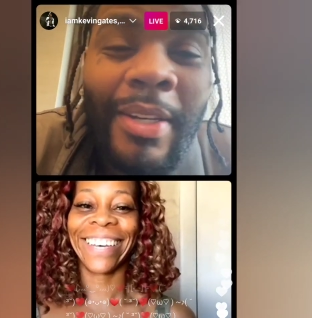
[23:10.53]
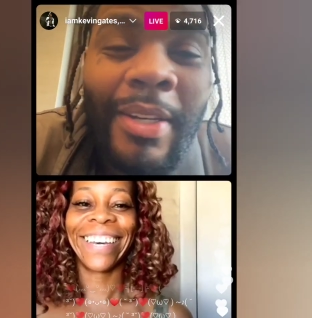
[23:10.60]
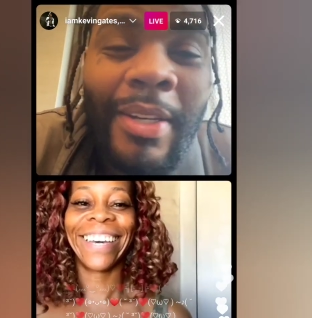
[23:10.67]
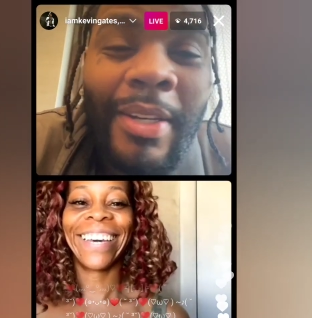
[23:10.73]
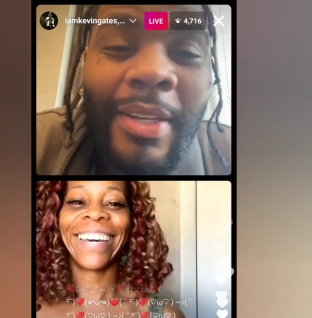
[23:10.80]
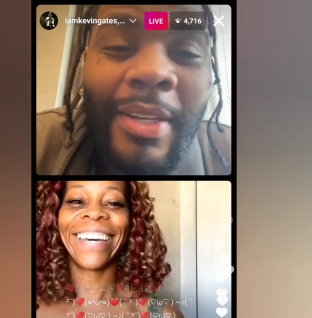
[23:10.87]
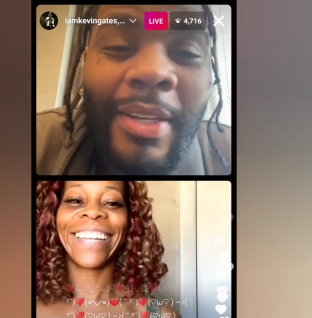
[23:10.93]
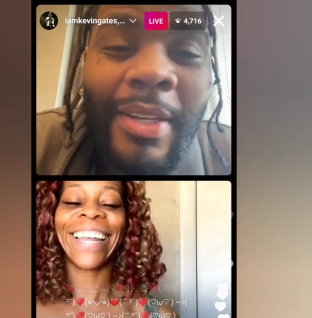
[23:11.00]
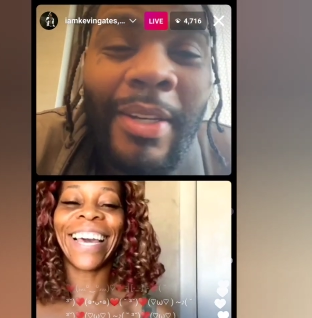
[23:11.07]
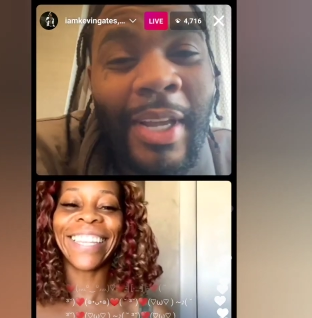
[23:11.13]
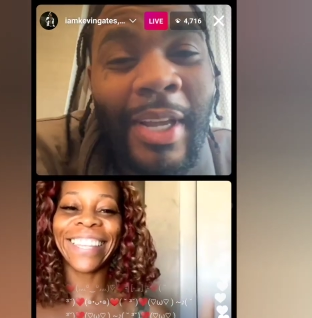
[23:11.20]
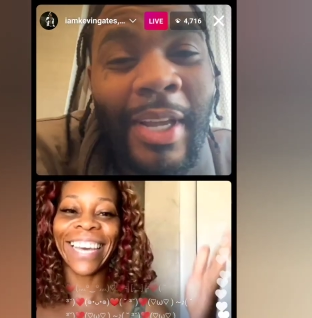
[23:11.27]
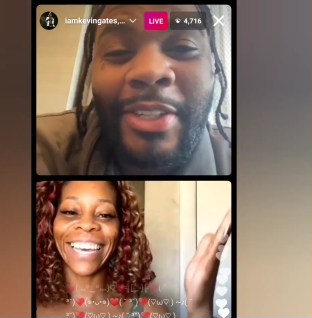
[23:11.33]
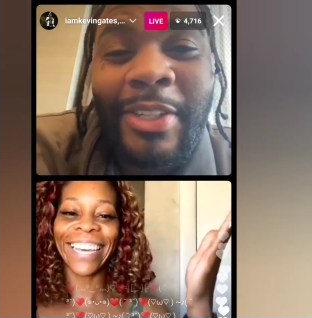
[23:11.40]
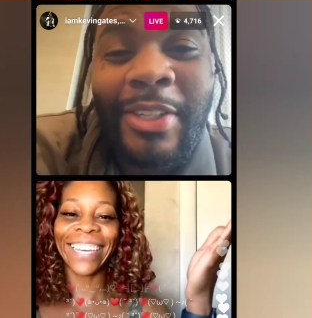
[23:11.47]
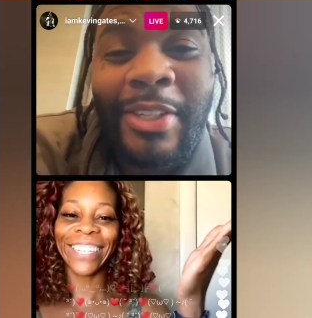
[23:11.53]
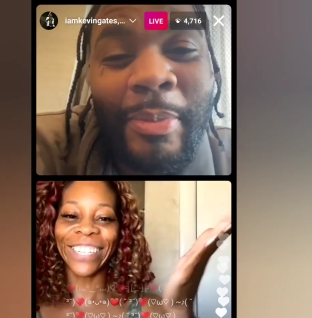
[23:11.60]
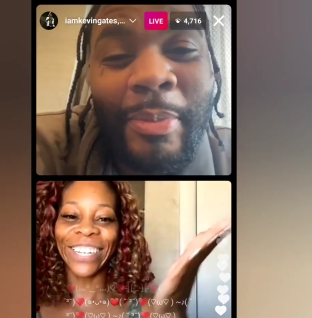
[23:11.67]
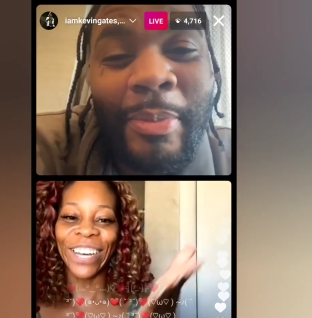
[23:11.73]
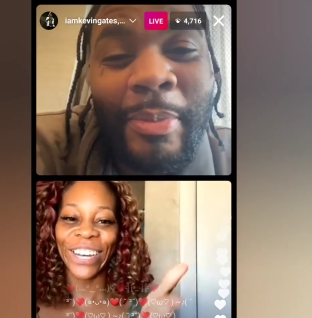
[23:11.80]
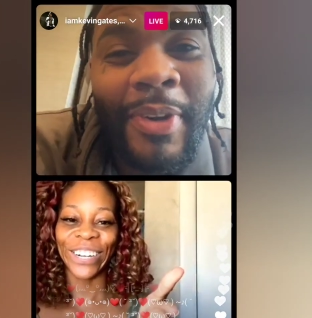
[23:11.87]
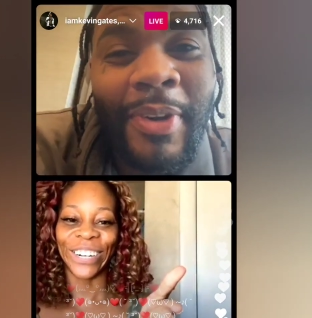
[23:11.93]
Speaker 1: I'm just like, I ain't trying to
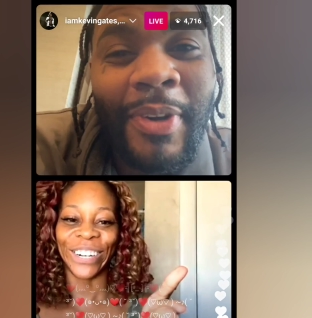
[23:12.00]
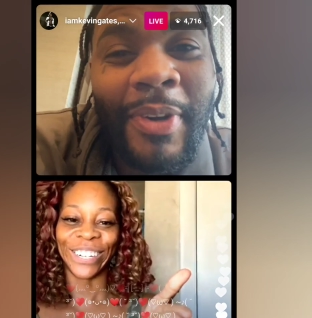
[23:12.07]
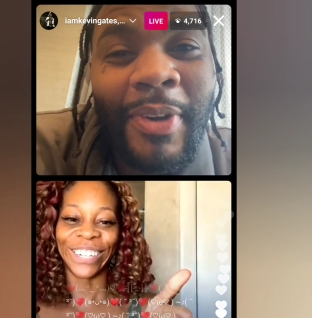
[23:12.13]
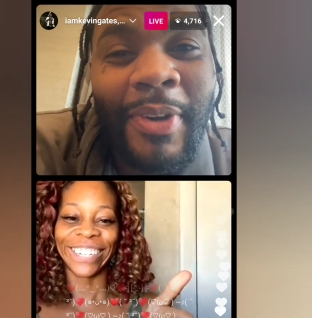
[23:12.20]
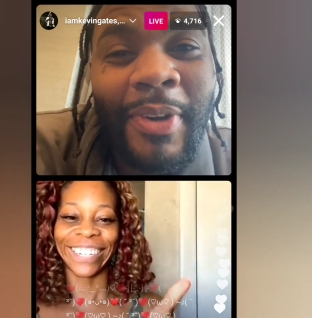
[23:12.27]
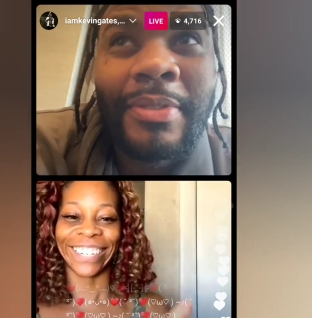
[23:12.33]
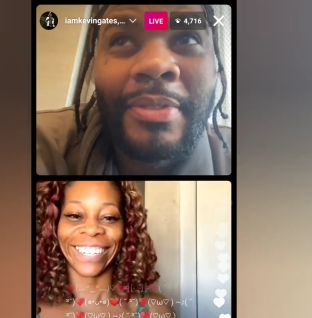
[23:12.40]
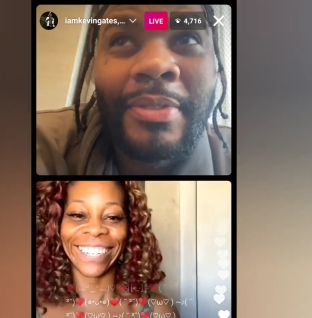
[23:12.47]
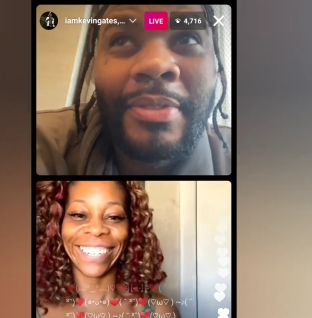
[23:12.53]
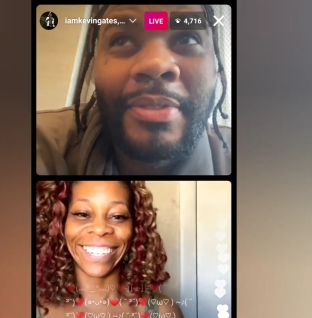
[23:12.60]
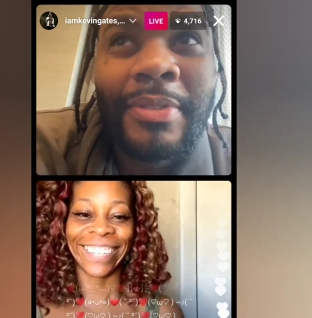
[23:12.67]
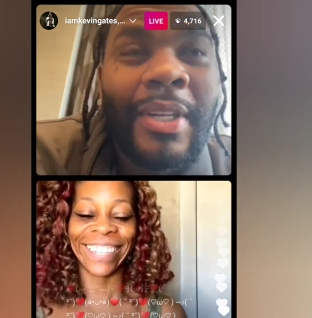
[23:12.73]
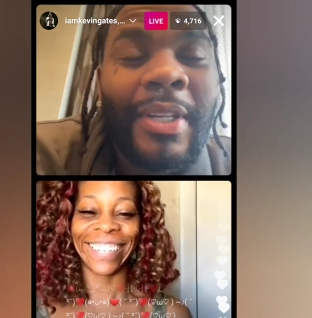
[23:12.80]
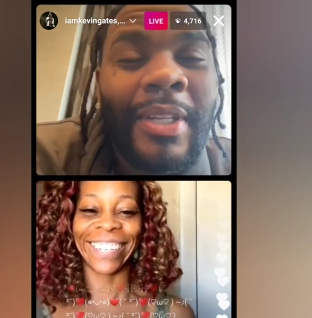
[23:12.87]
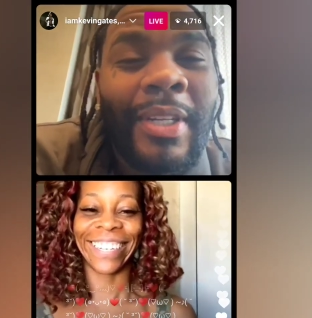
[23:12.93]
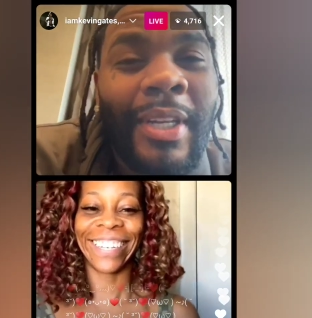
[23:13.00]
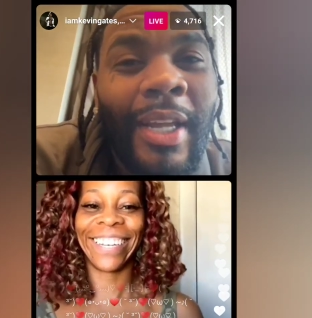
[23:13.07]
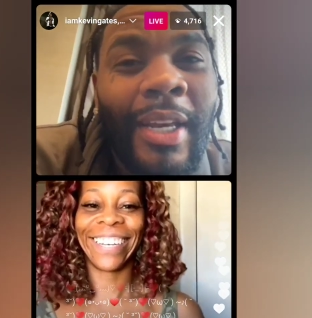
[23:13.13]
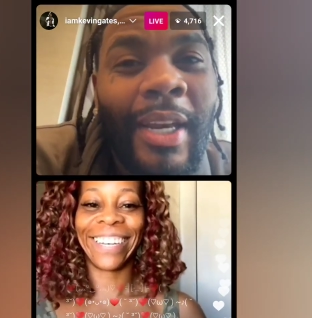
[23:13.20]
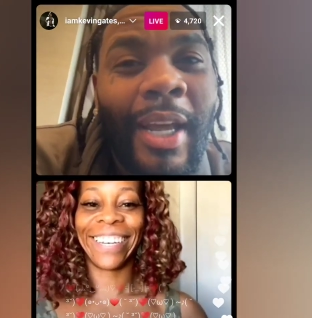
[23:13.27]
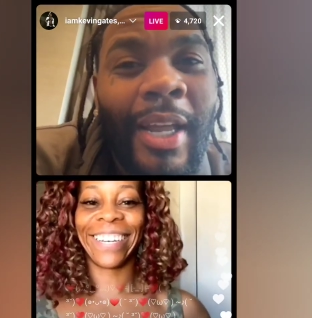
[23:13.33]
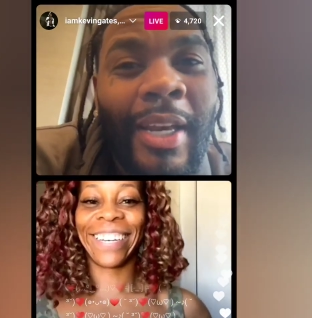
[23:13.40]
be funny.
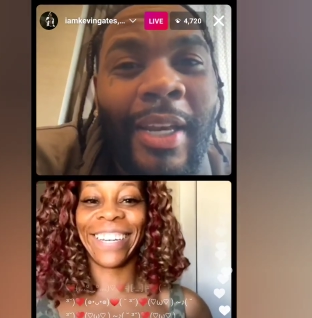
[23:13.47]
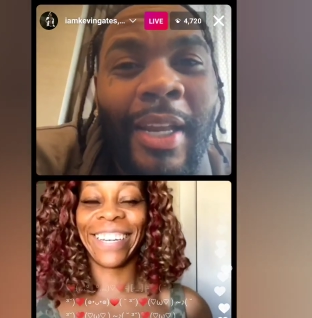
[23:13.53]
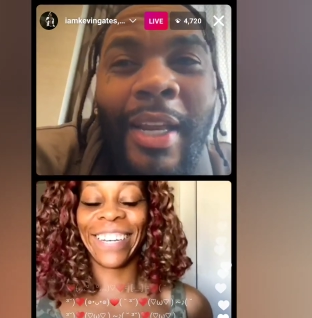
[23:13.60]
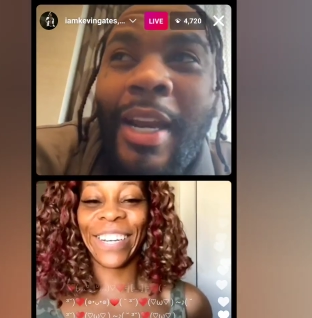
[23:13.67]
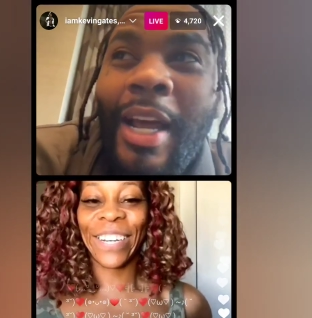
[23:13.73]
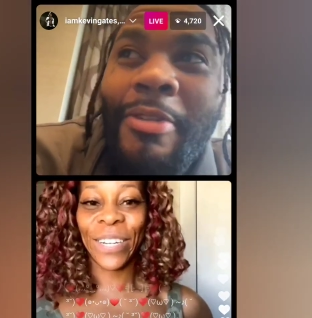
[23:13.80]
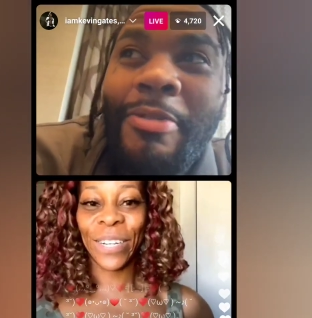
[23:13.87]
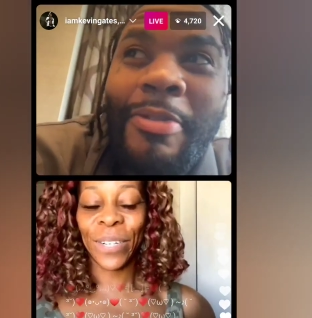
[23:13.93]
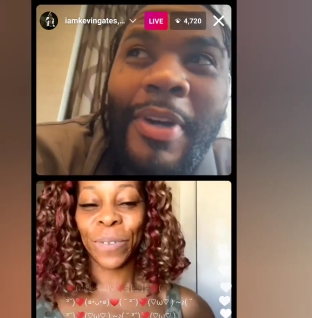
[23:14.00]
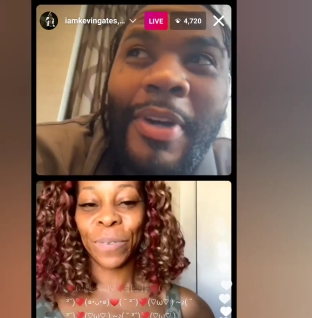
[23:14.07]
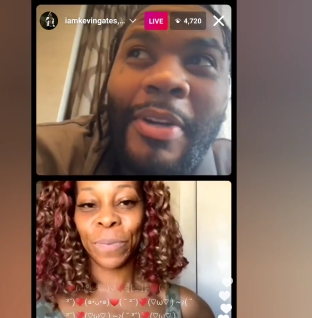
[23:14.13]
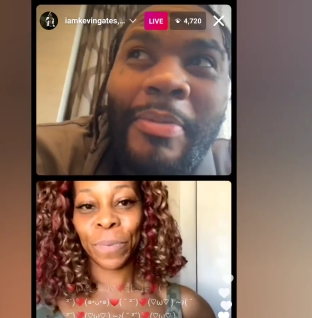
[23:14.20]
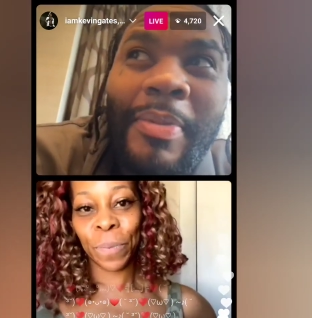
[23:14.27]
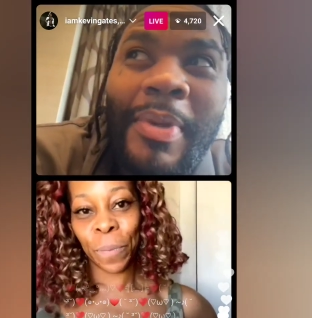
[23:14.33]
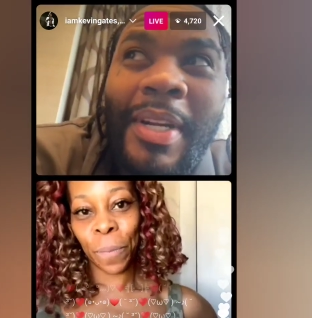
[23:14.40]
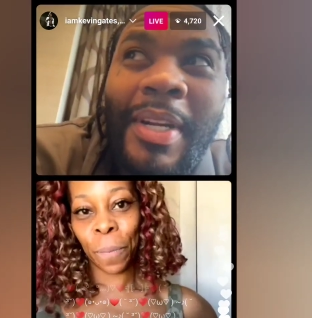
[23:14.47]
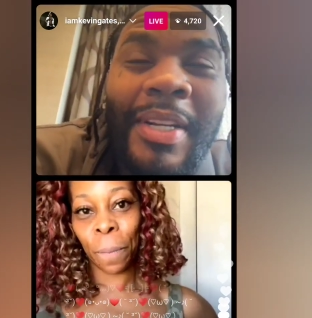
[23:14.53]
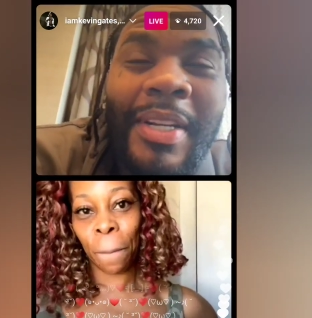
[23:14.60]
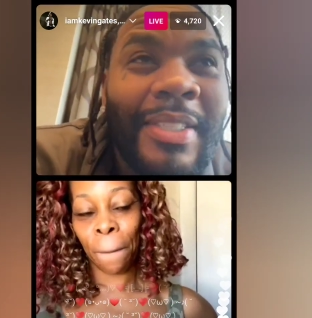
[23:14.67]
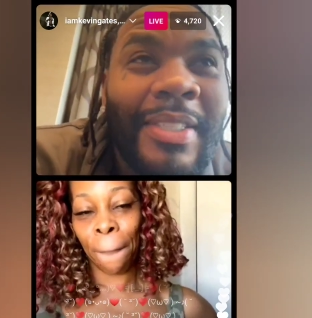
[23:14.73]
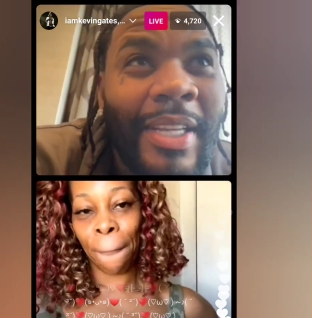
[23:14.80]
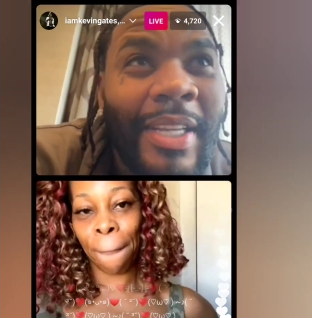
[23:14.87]
they not they not
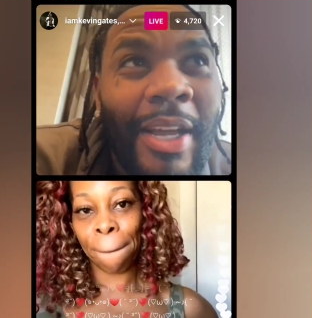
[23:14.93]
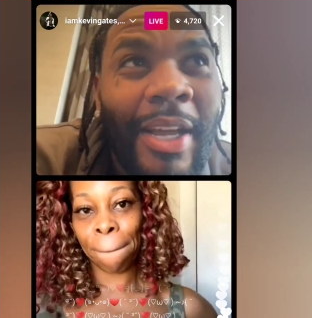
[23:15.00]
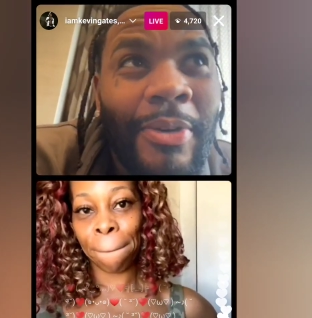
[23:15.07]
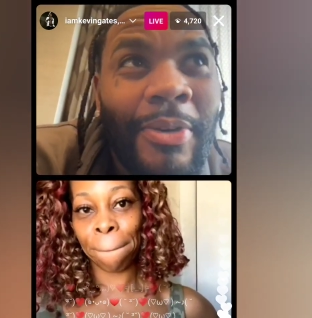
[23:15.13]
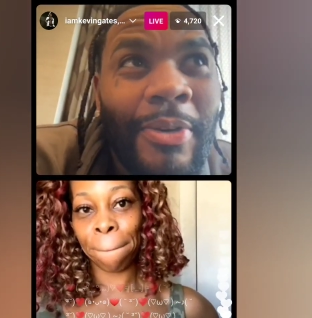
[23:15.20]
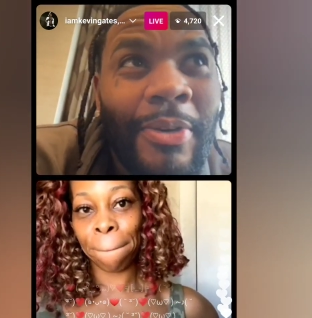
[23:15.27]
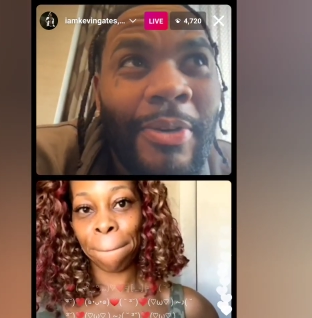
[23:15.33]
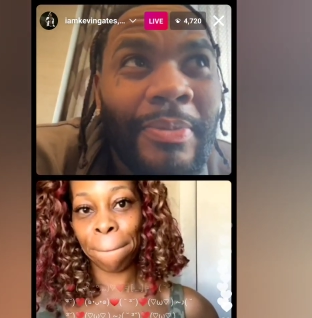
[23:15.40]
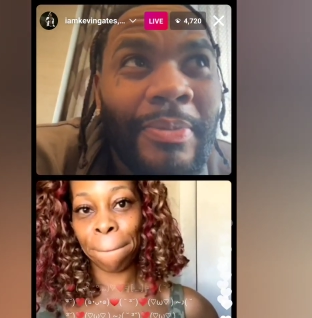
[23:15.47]
fundamentally sound